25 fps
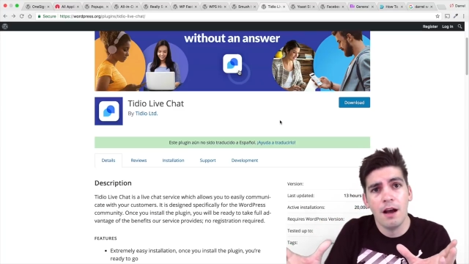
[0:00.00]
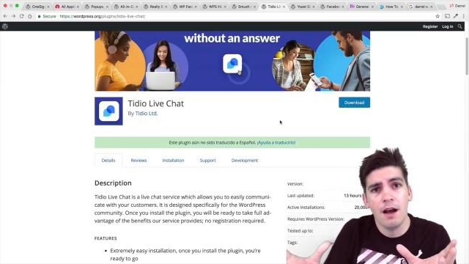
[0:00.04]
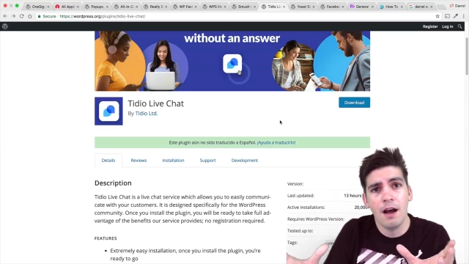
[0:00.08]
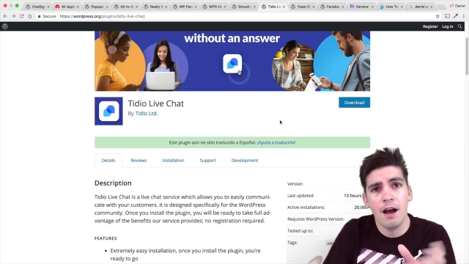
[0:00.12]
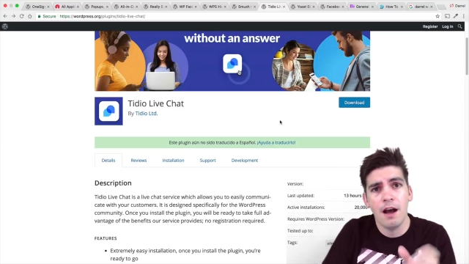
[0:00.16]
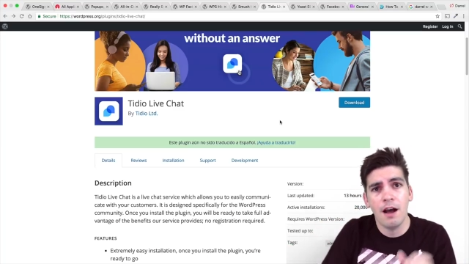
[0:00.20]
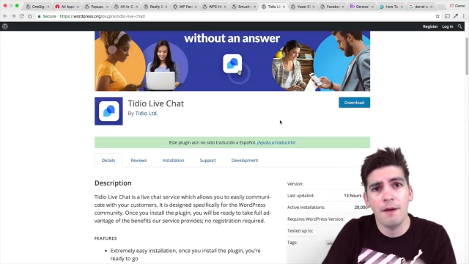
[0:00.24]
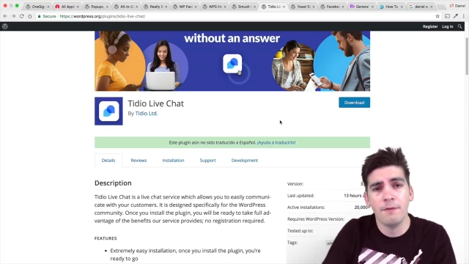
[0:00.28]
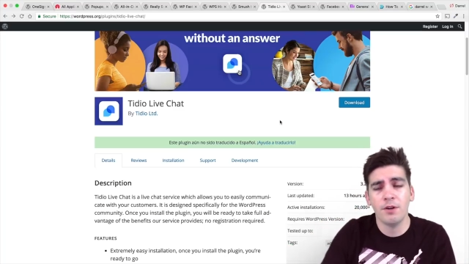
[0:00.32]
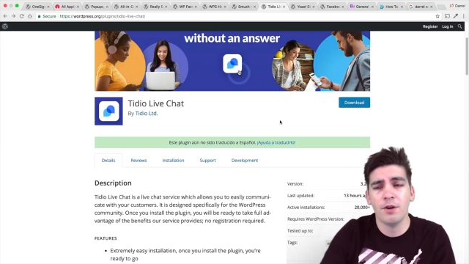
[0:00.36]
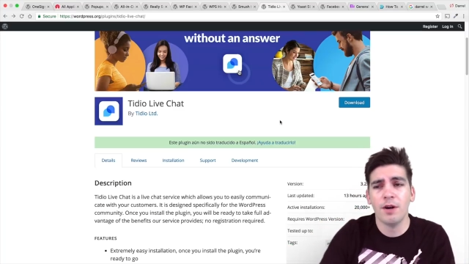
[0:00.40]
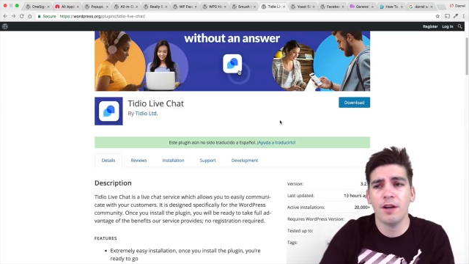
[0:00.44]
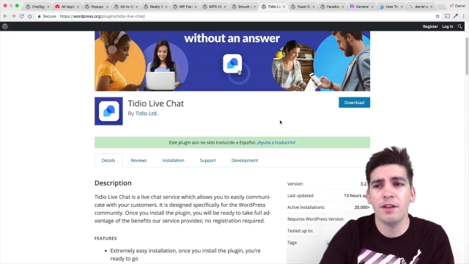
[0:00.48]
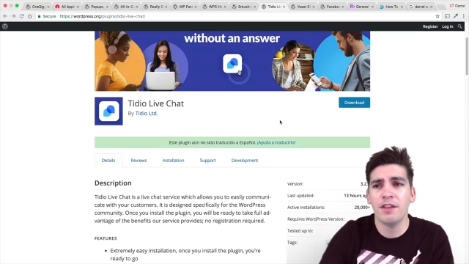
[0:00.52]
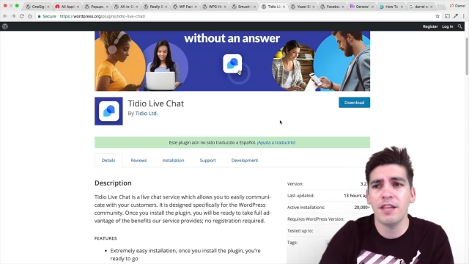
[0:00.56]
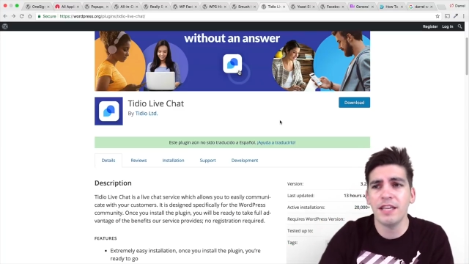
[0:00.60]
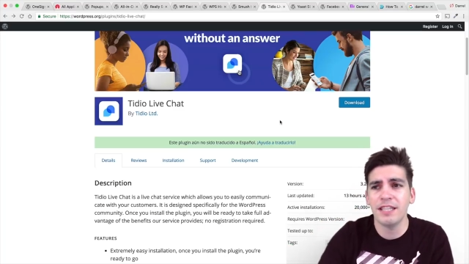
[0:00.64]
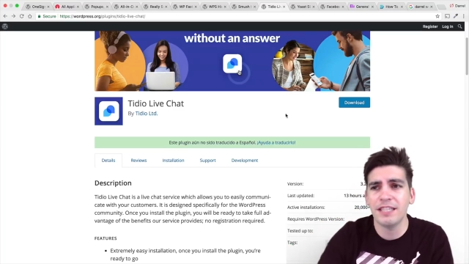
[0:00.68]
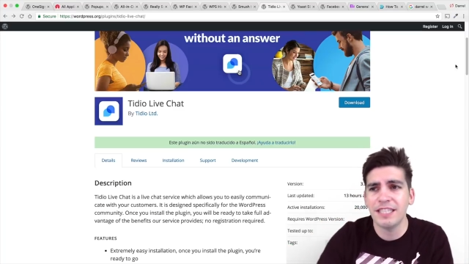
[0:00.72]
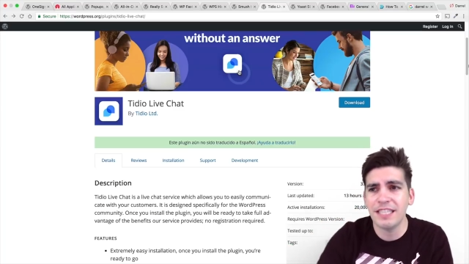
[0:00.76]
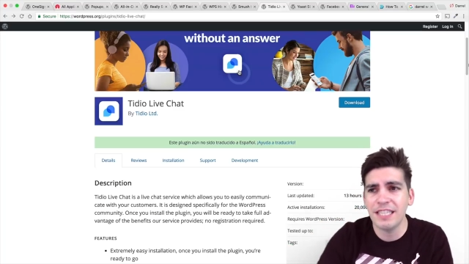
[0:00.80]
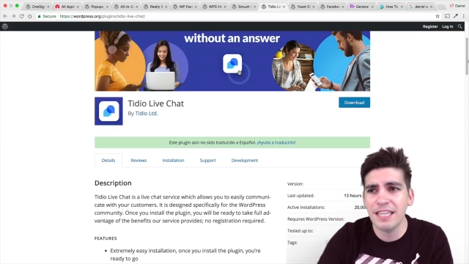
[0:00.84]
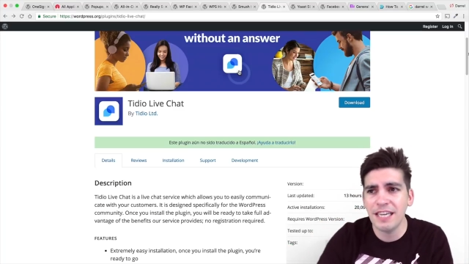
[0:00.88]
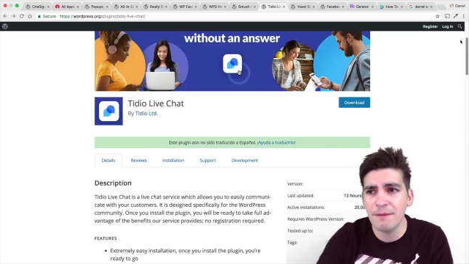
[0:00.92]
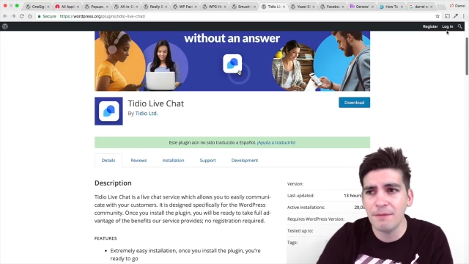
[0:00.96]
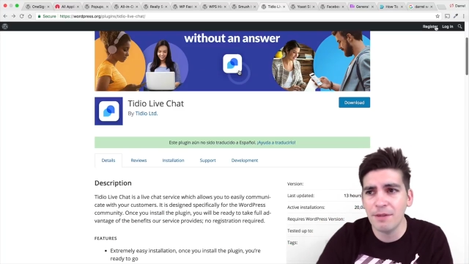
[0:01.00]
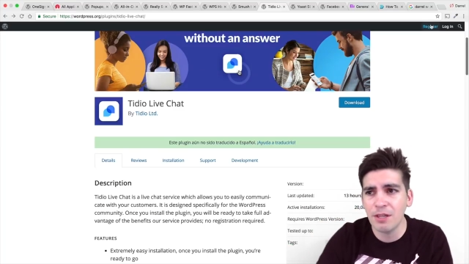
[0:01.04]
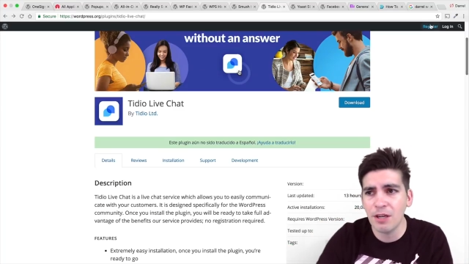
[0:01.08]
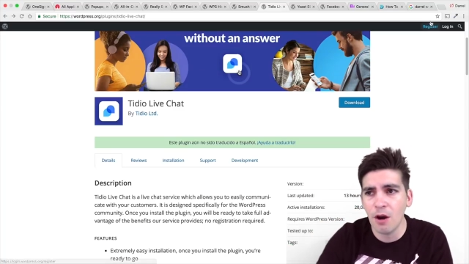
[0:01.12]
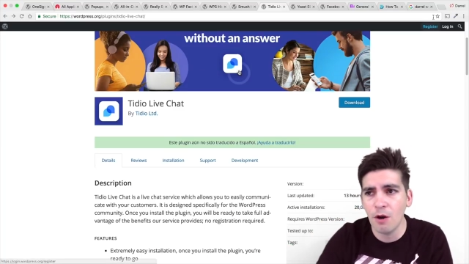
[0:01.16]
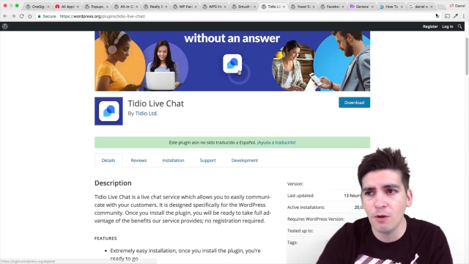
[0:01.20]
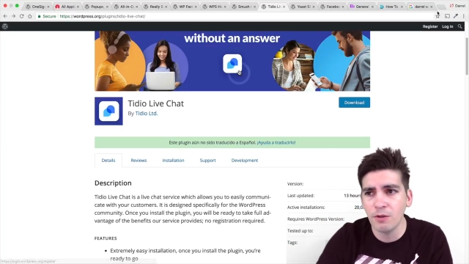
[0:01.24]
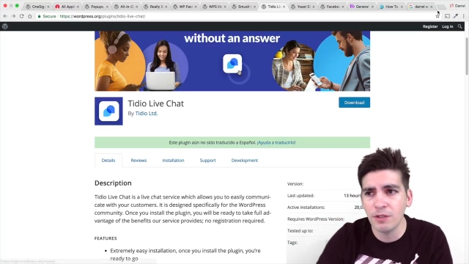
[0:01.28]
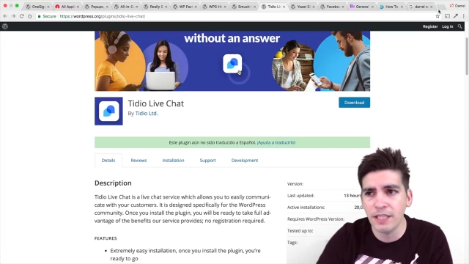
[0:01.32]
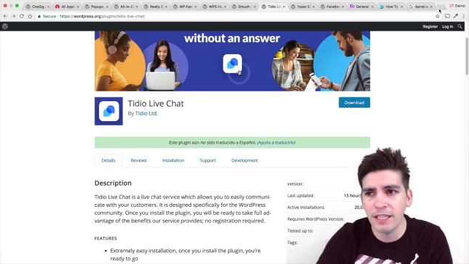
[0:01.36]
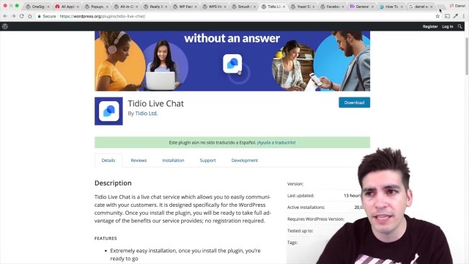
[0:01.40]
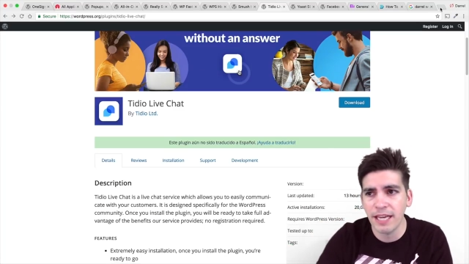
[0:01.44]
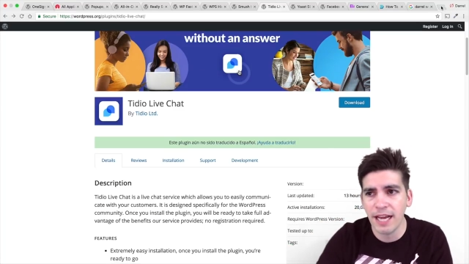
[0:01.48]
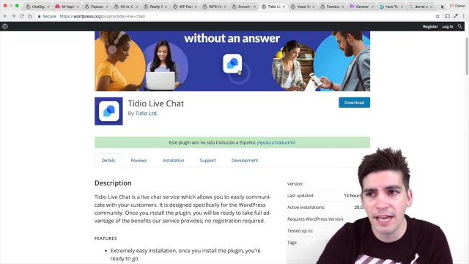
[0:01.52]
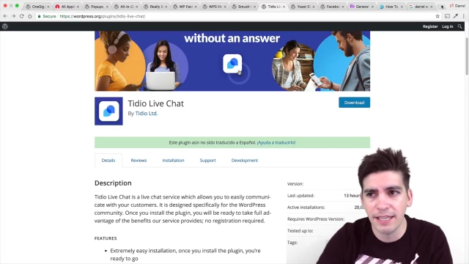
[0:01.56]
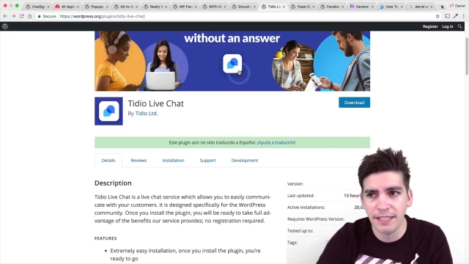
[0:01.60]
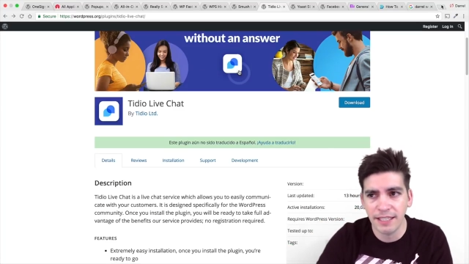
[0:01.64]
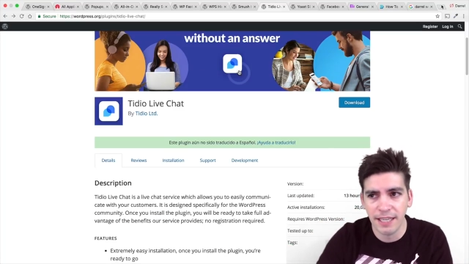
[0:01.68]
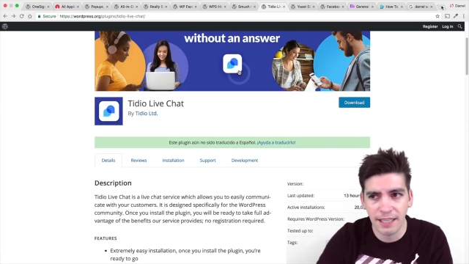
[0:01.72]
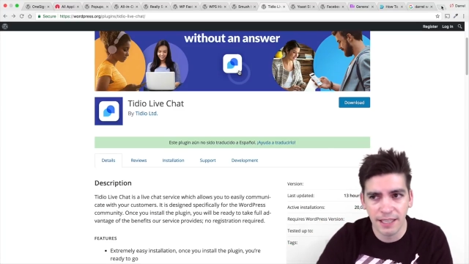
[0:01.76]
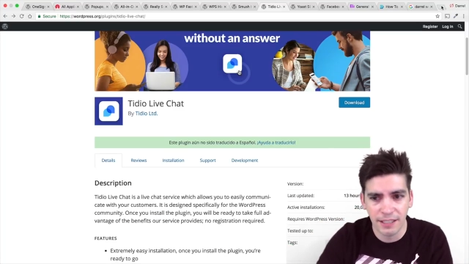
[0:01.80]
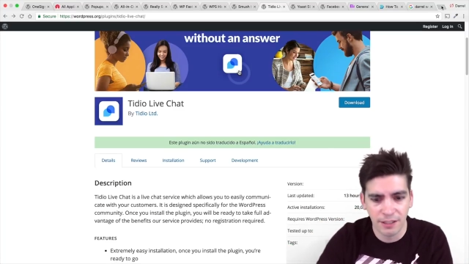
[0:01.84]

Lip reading: I think TMD Hosting has that.